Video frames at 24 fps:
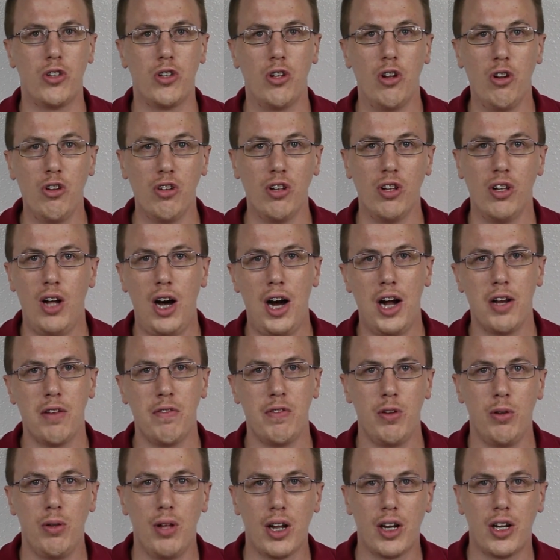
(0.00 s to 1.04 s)
there's a lot of
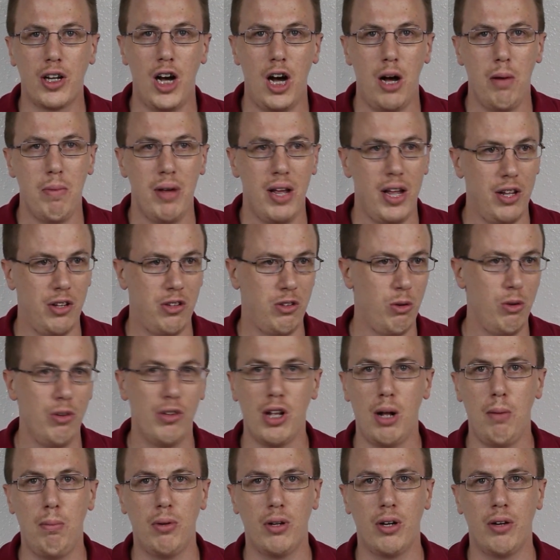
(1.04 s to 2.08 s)
you that comment as soon as
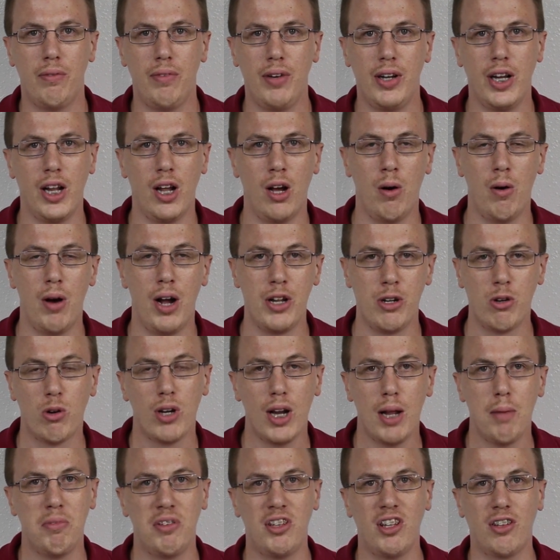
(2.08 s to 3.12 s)
I upload a video and your
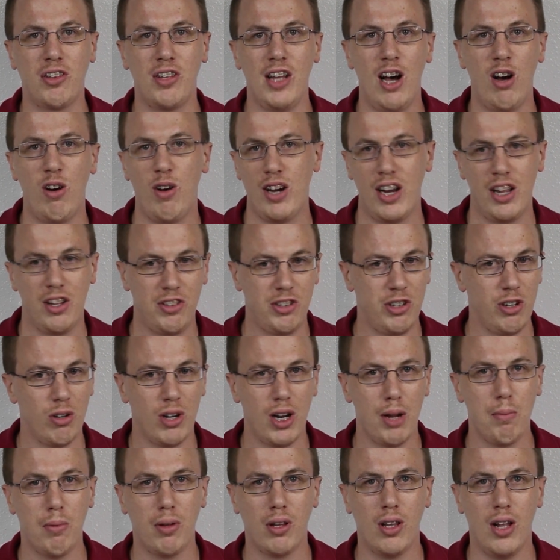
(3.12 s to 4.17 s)
name sticks out and I see your
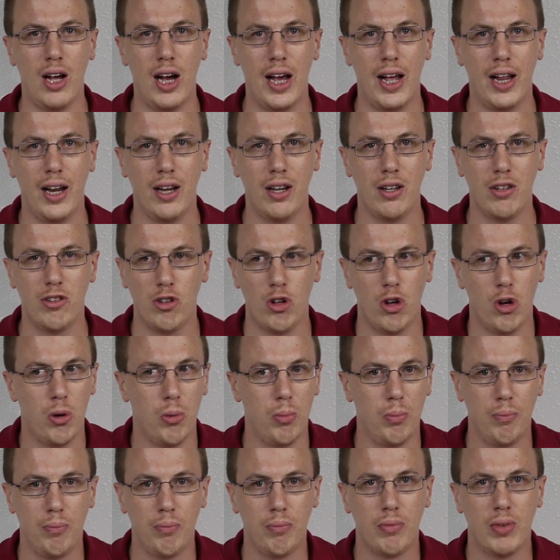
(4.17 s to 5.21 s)
name a lot.
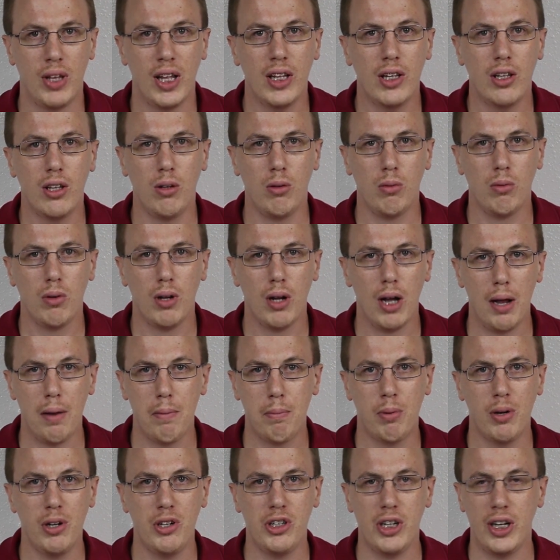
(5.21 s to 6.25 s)
So thank you. I
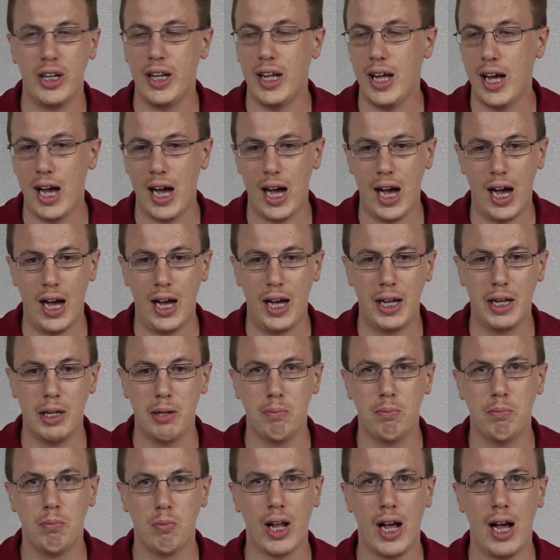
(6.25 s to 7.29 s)
appreciate it.
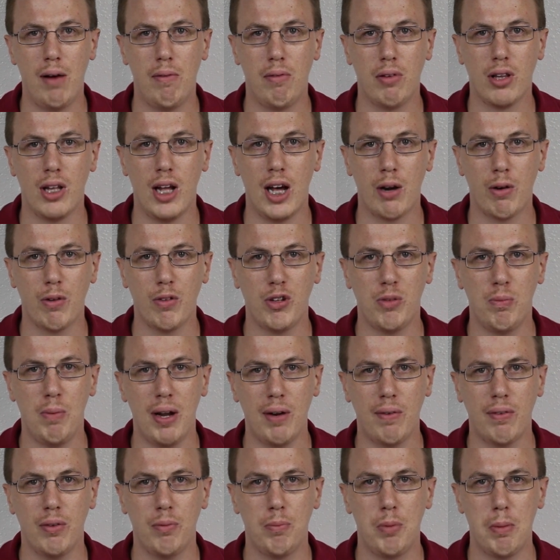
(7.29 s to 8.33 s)
I have a lot of
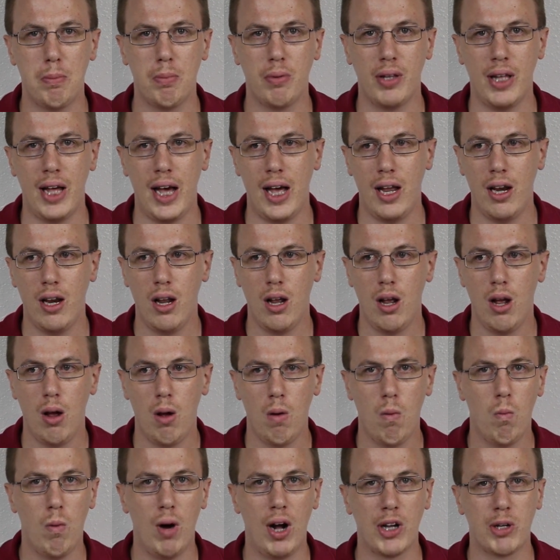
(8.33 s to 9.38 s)
respect for the people that
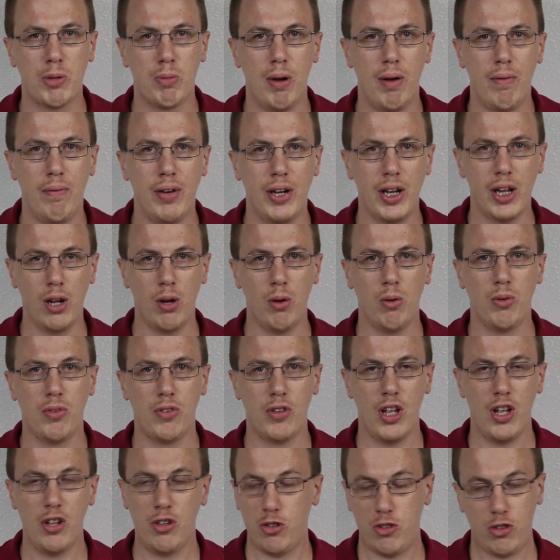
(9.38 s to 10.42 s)
watch my
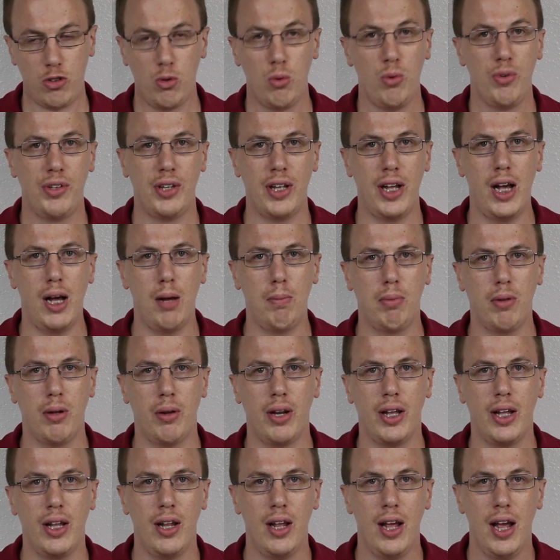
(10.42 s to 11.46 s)
videos as soon as I
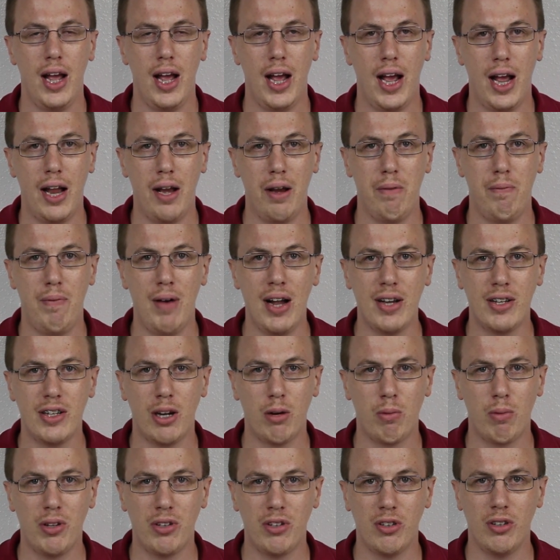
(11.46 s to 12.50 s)
upload it. And in fact,
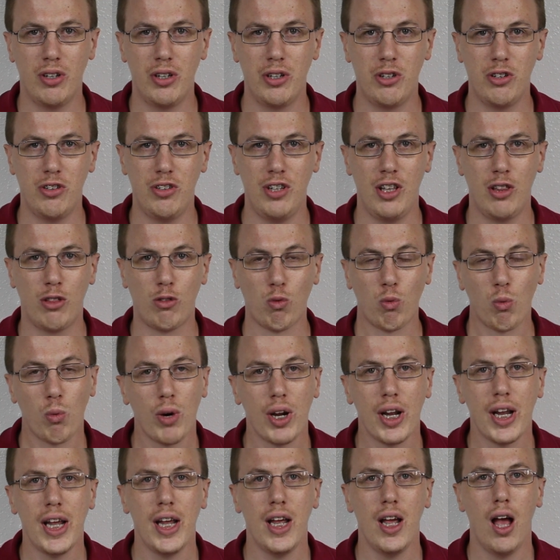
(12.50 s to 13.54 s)
I recently just hit
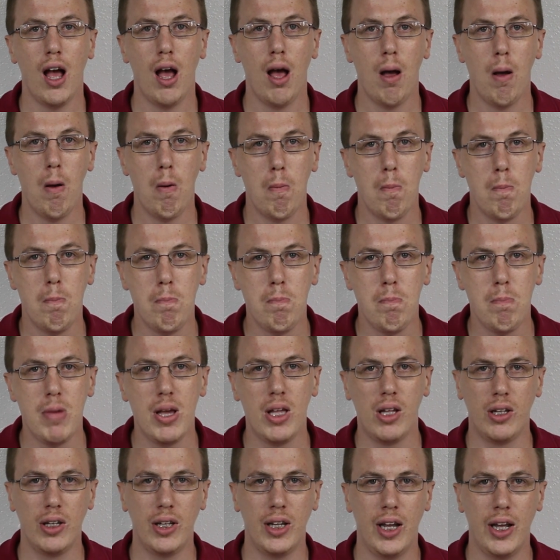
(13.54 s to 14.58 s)
3
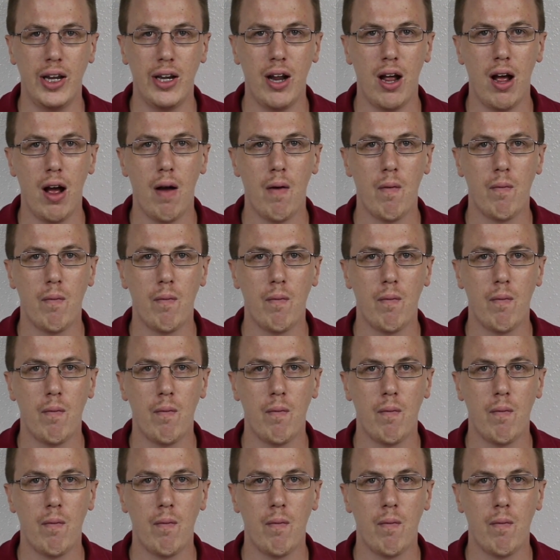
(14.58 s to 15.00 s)
million